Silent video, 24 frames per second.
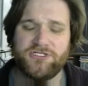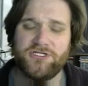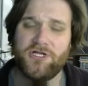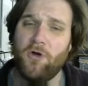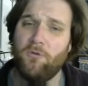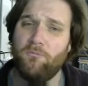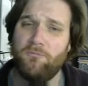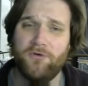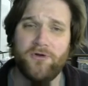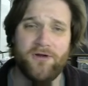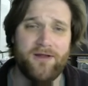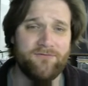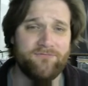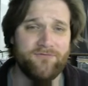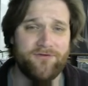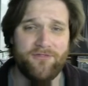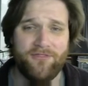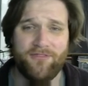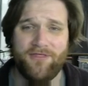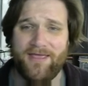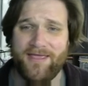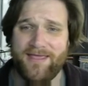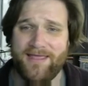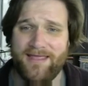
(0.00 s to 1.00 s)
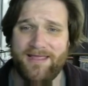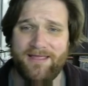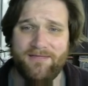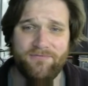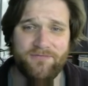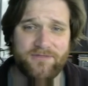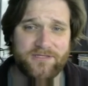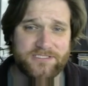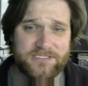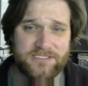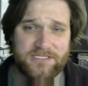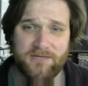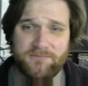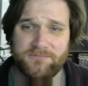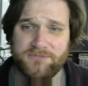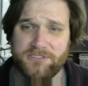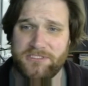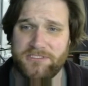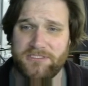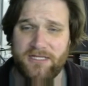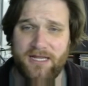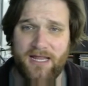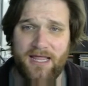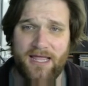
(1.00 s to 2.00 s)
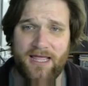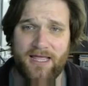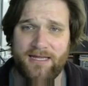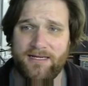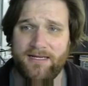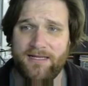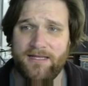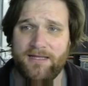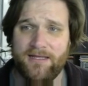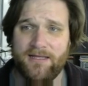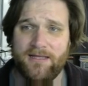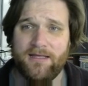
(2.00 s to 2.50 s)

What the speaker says: Don't put everything in the subject line.